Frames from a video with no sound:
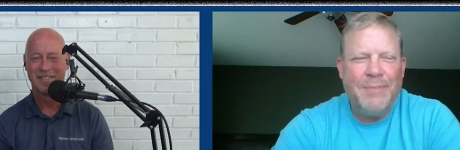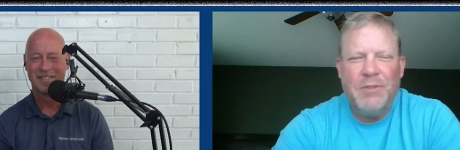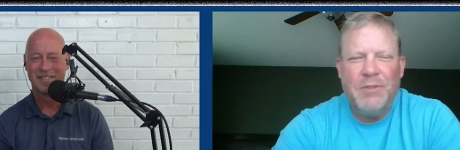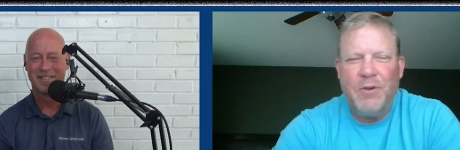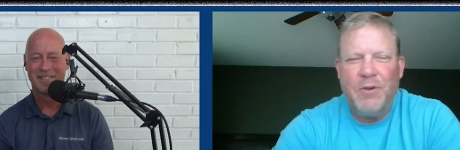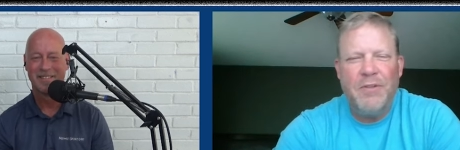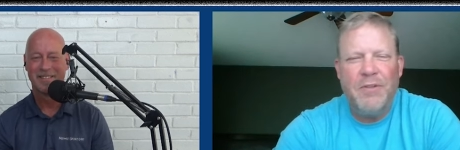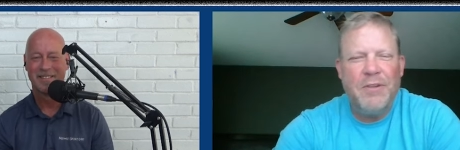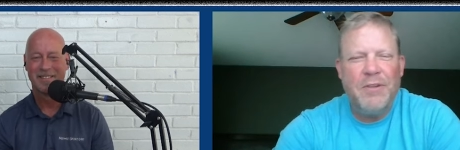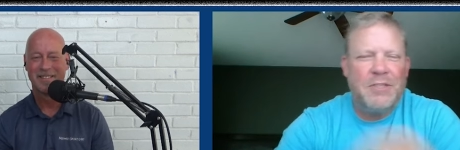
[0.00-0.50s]
Speaker 1: He's
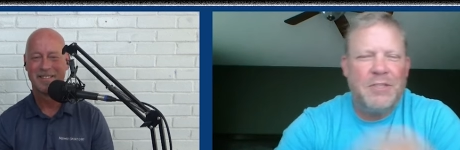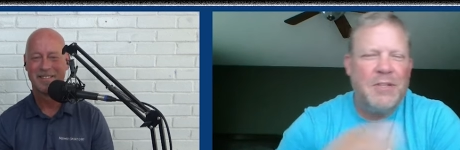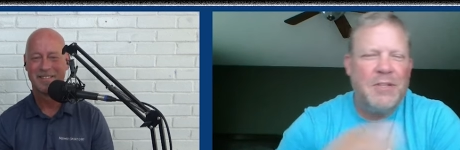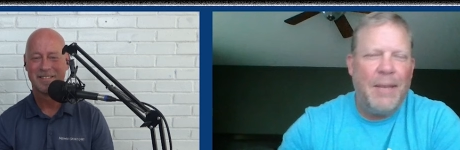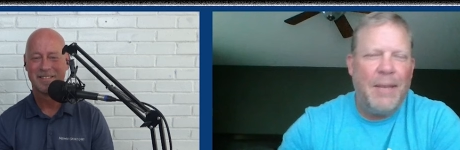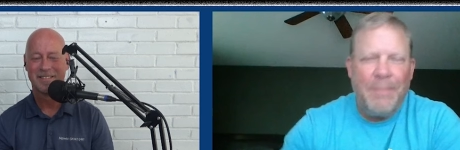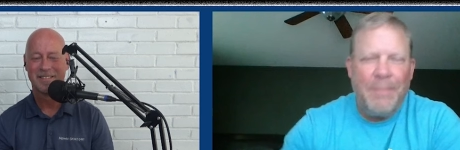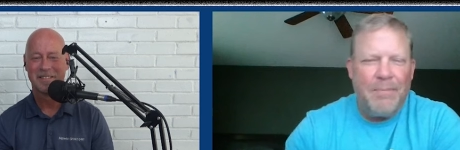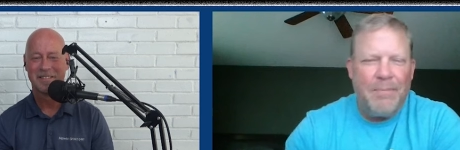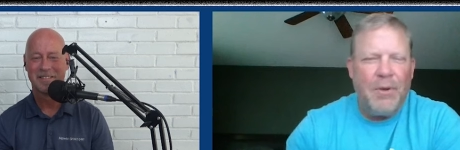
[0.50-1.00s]
over there
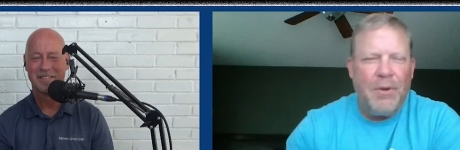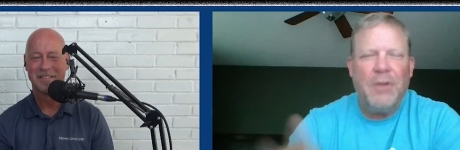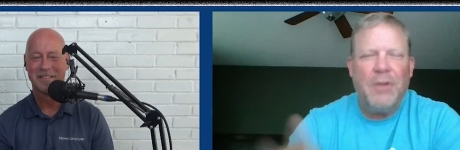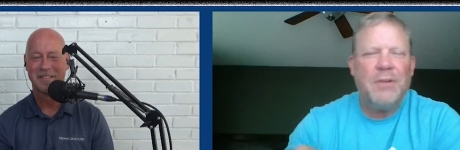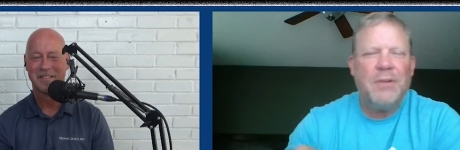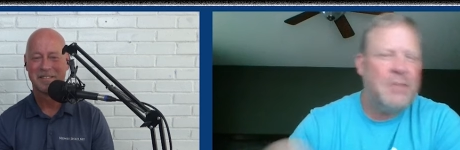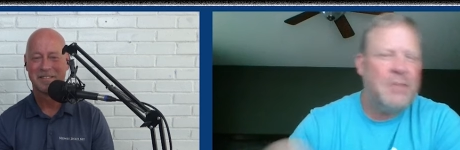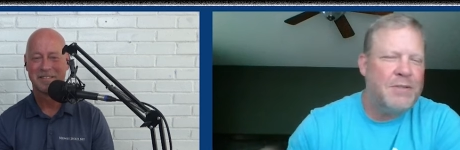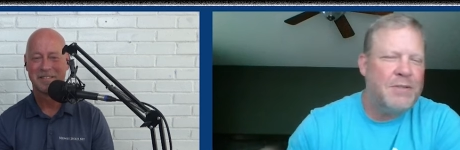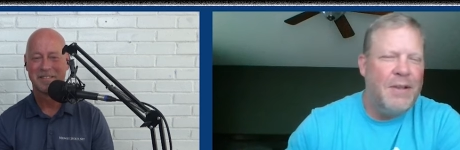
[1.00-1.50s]
snapping
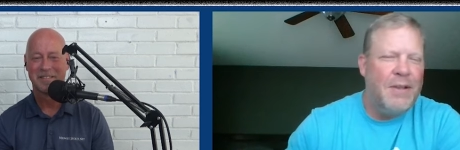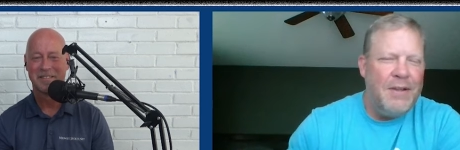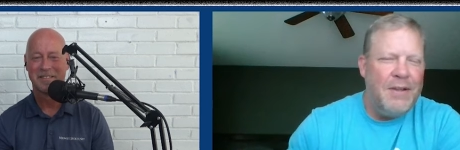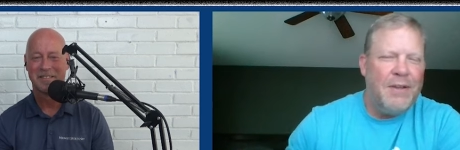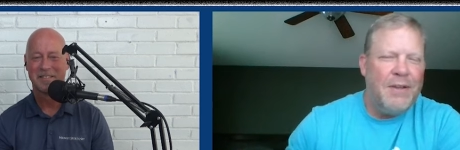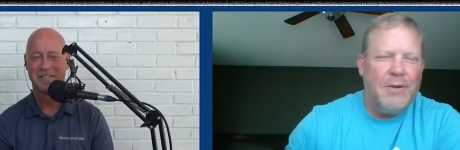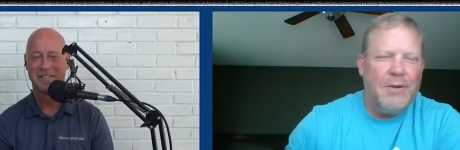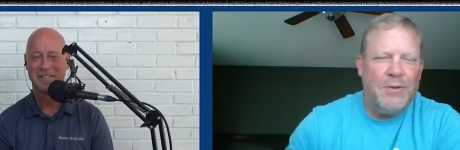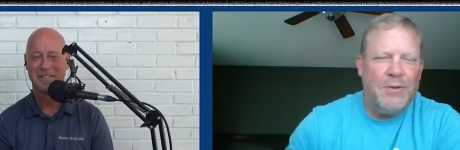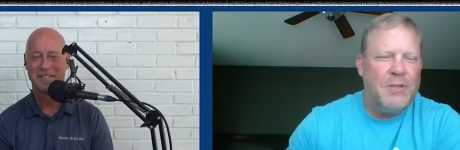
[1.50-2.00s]
balls,
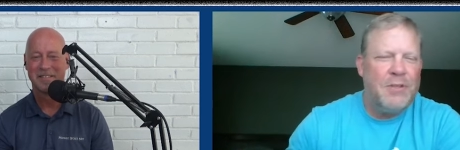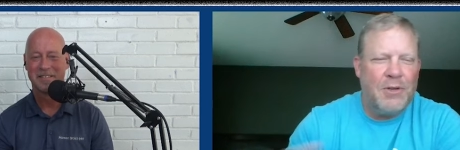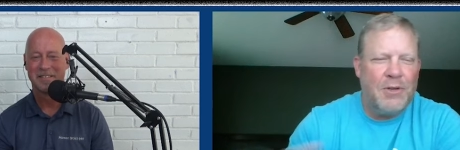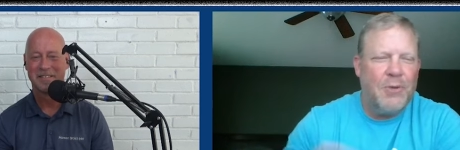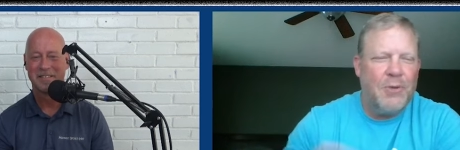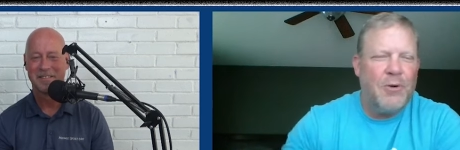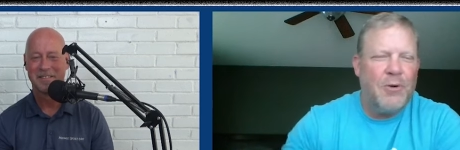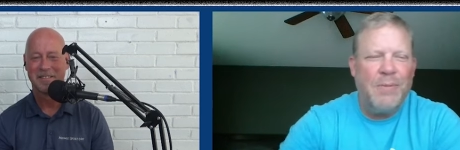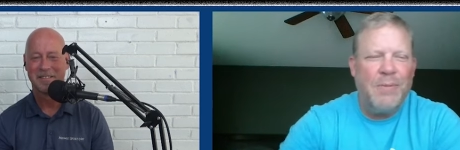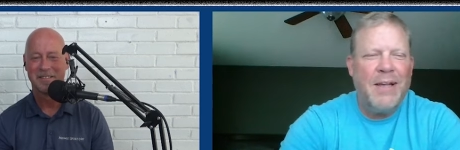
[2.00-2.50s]
you know, to the
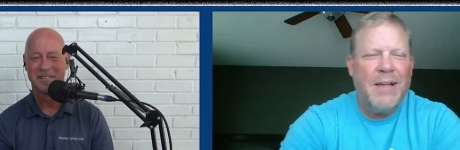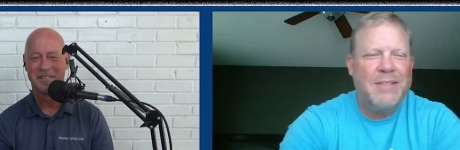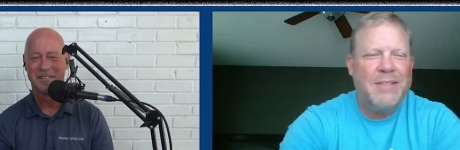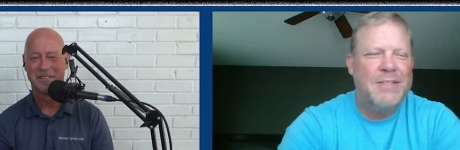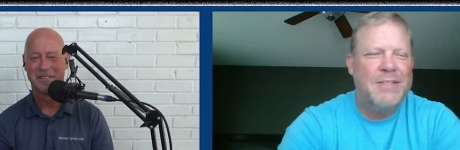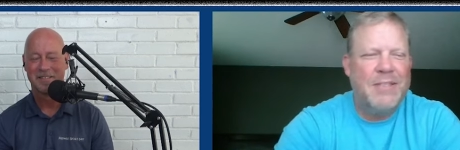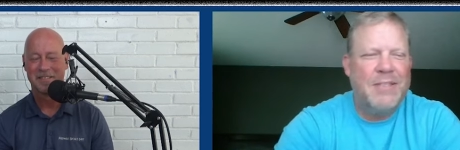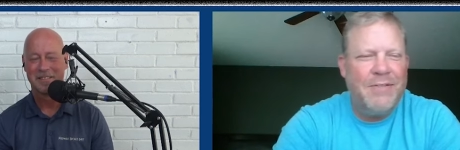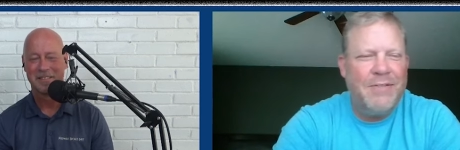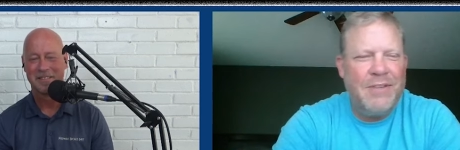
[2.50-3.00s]
quarterbacks
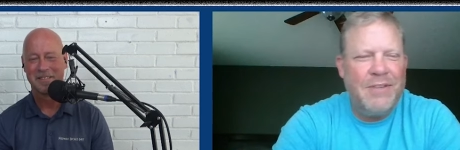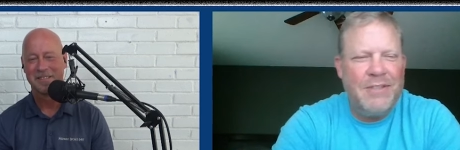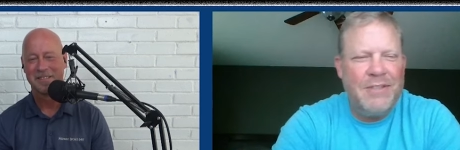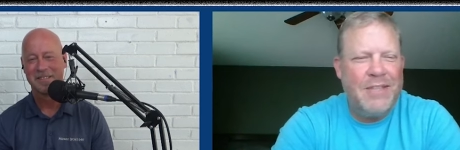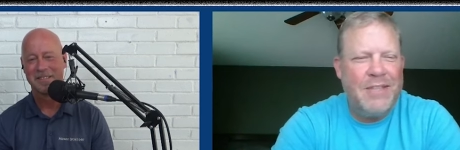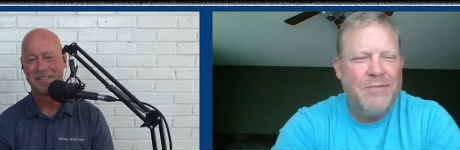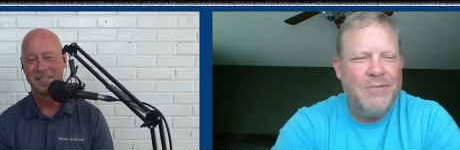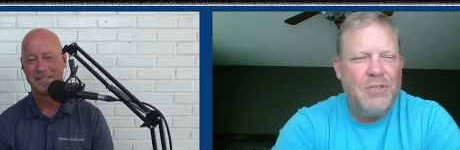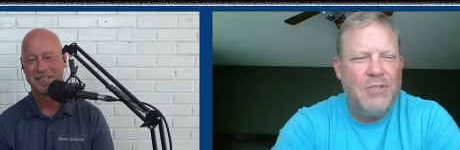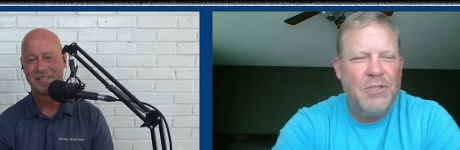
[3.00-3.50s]
and seven on
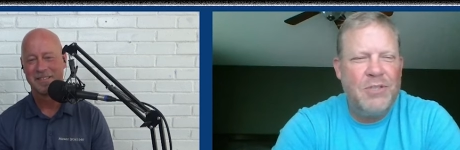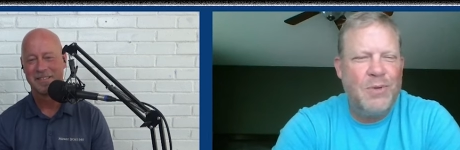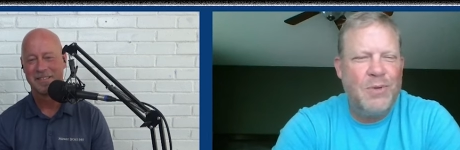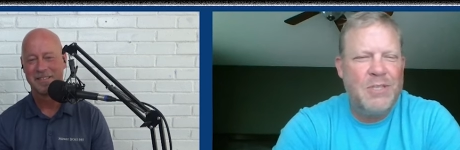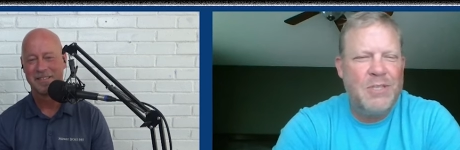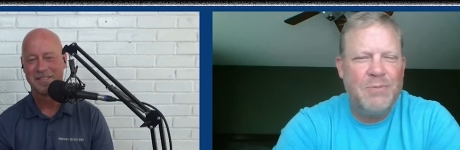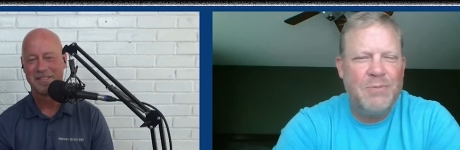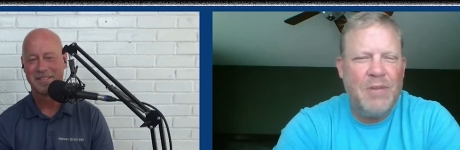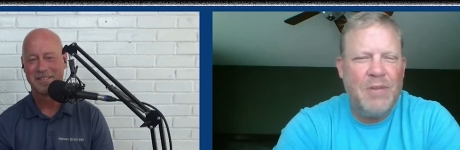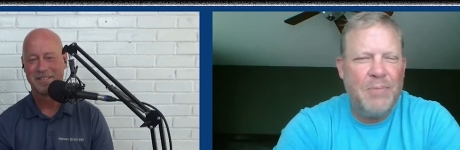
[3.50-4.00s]
seven. Just
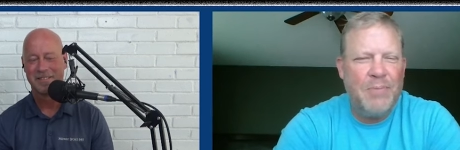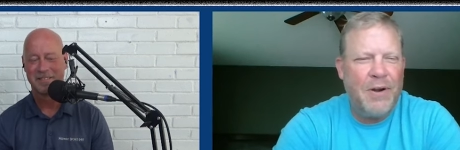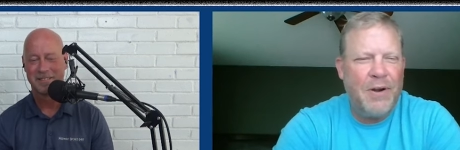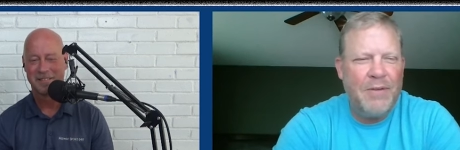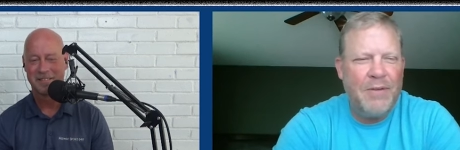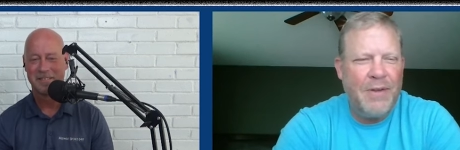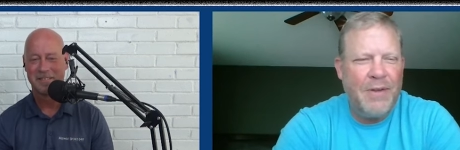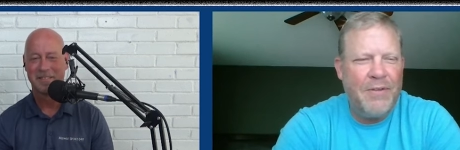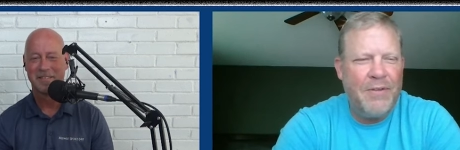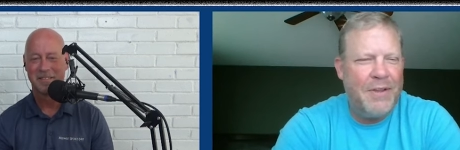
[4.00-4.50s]
wants to be a part
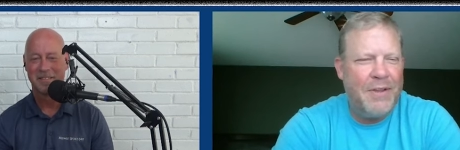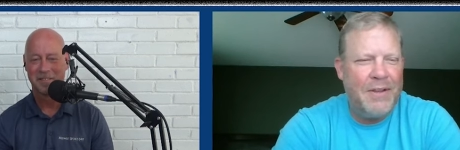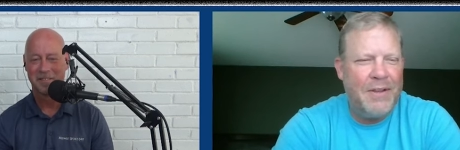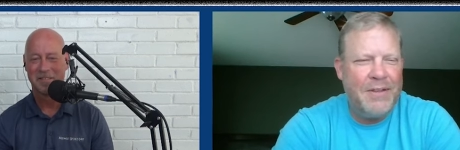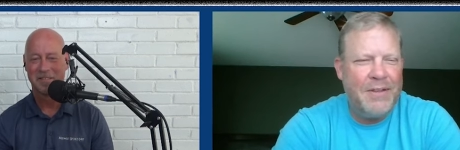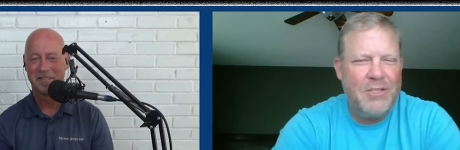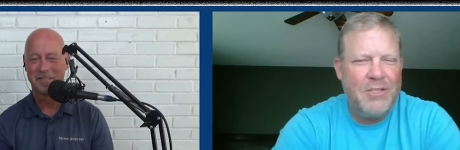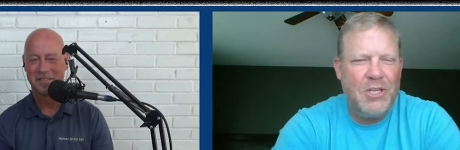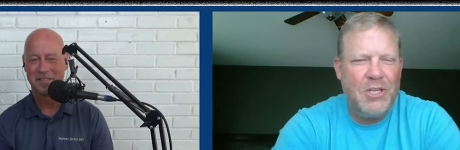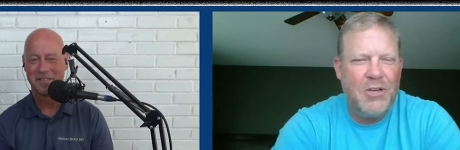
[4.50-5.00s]
of everything, and
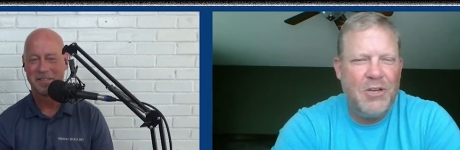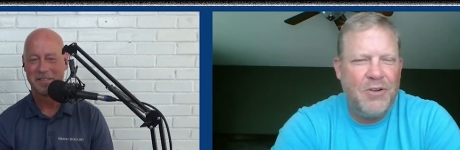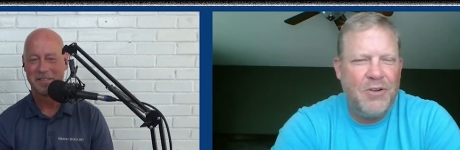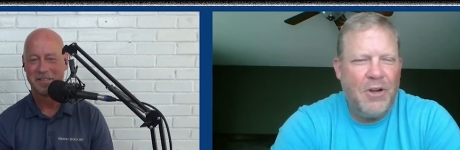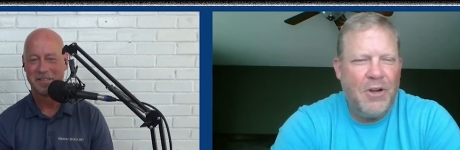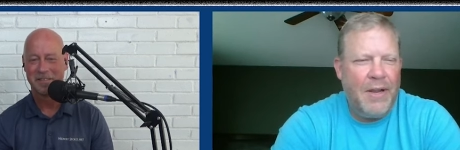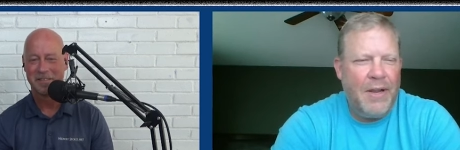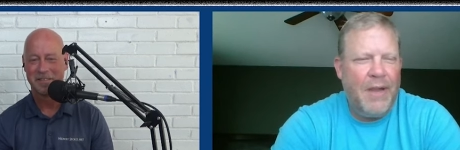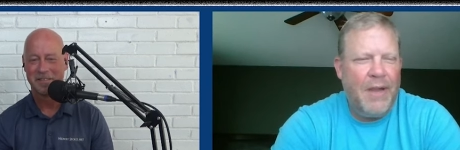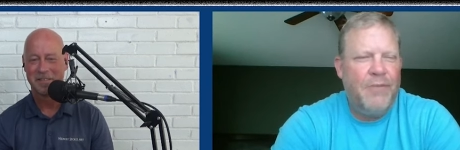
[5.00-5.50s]
he's cheering
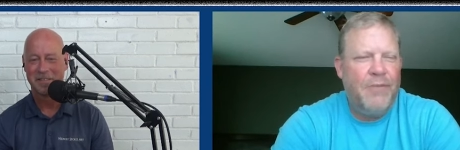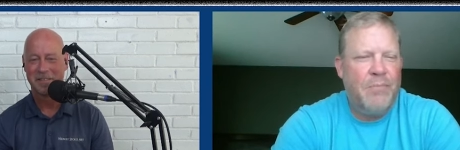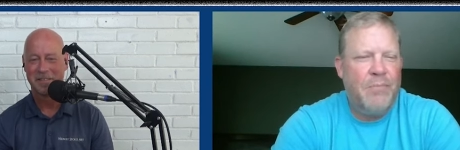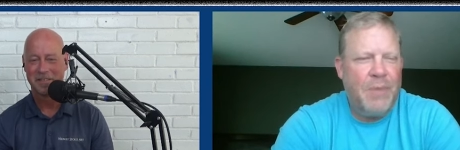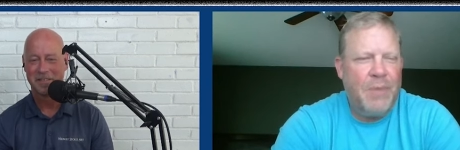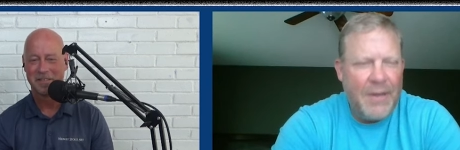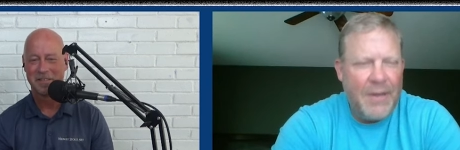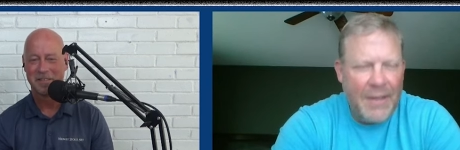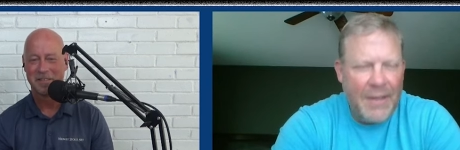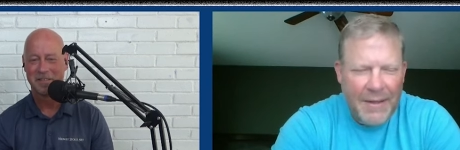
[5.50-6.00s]
on
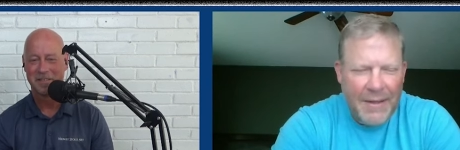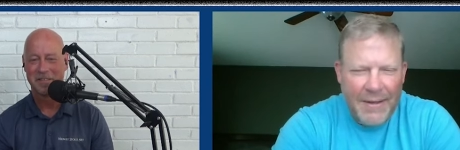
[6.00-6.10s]
everybody.